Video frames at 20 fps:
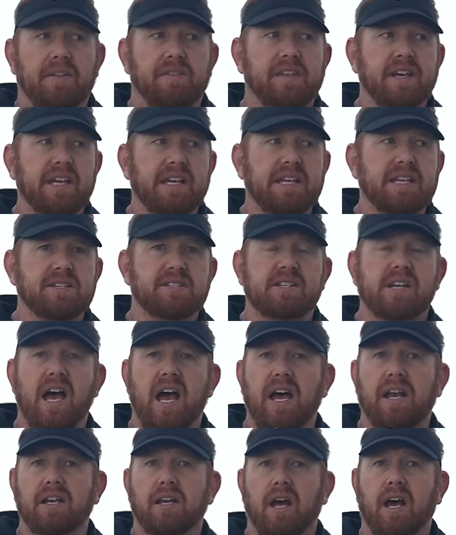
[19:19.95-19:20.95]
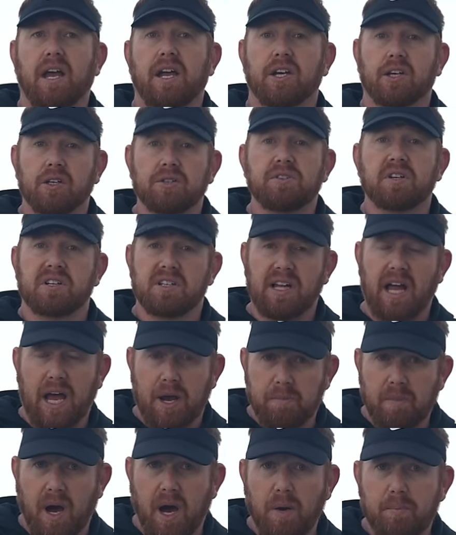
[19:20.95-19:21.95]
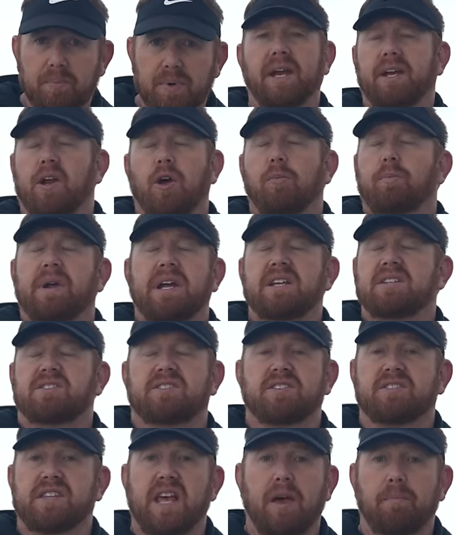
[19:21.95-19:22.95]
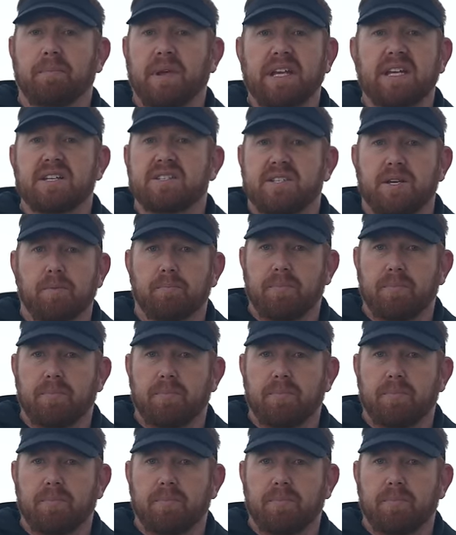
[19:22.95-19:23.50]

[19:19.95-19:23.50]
I think he's got a hill to climb up. By no means does that mean it's